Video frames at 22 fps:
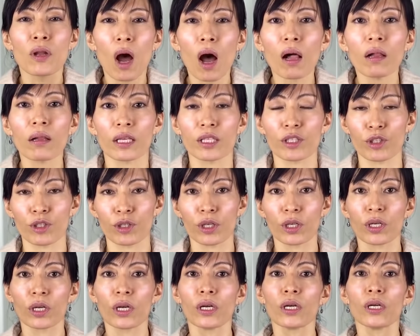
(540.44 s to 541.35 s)
knowledge
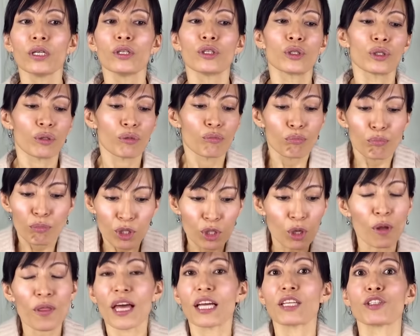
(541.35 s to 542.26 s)

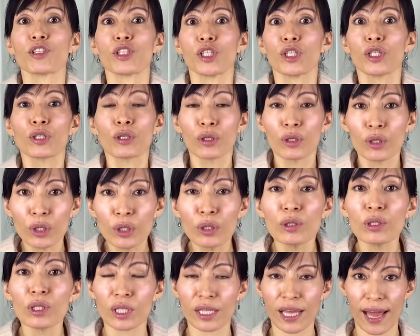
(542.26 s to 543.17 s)
so that she could
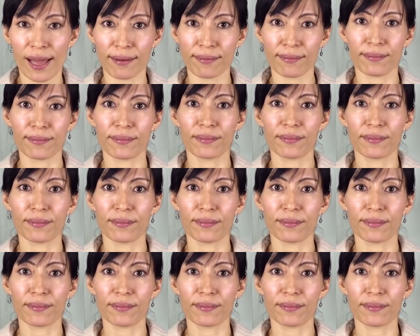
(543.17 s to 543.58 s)
use that.